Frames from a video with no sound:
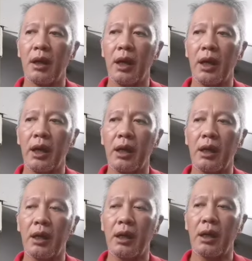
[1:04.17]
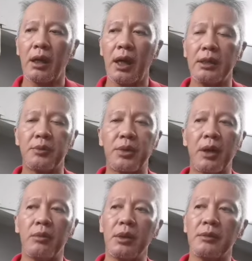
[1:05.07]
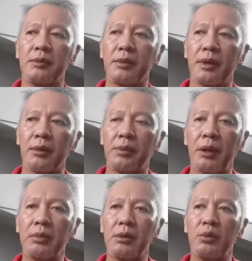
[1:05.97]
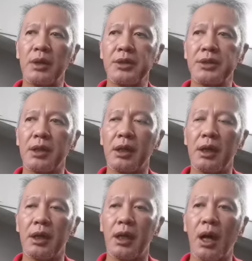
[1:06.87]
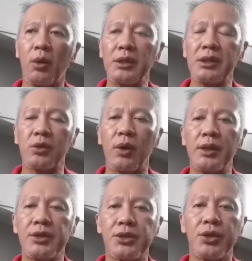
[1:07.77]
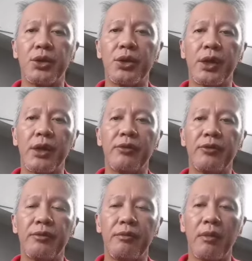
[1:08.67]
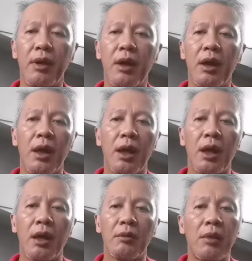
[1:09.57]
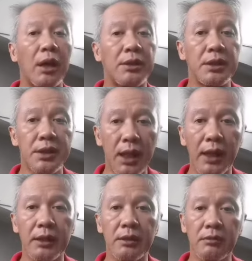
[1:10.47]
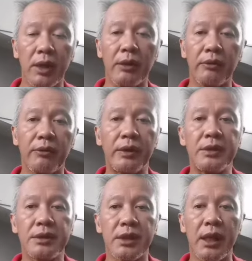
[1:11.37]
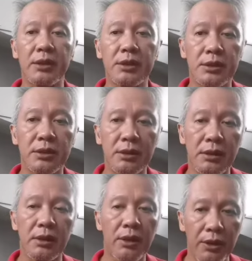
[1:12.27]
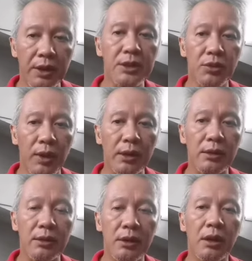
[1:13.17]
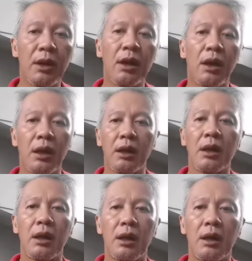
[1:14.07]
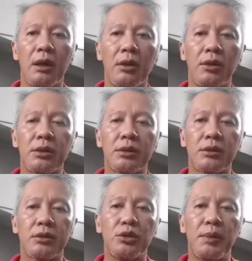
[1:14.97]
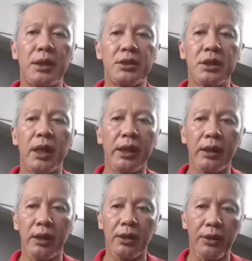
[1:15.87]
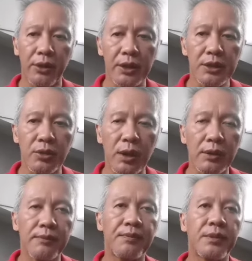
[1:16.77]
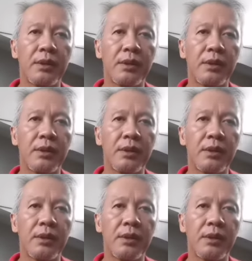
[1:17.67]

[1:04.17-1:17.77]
I had a problem. The problem was I wasn't quite sure if my first sketch, this one, looked too much like this one.